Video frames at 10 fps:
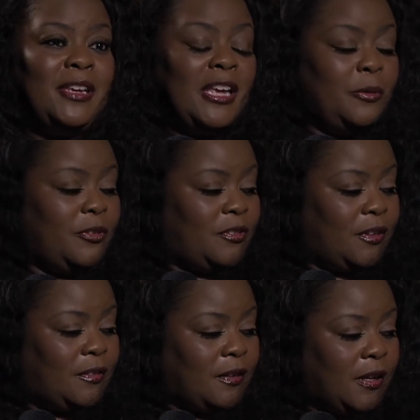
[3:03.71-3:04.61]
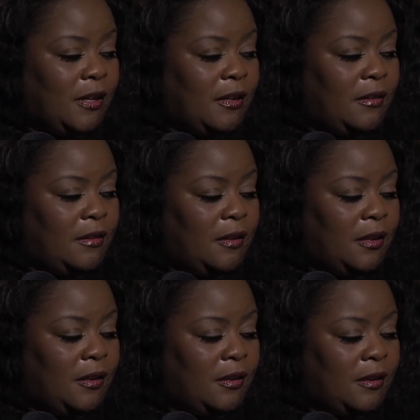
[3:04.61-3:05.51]
It was just
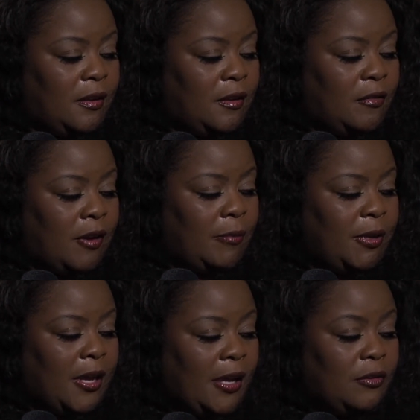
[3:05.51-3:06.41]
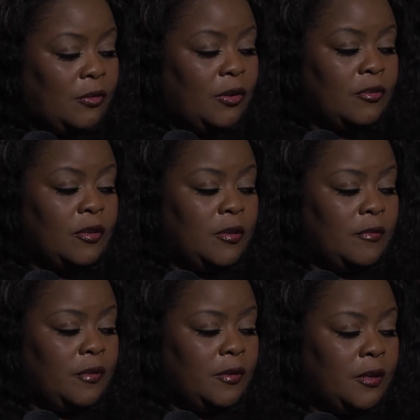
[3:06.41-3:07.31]
in the Grammy categories of the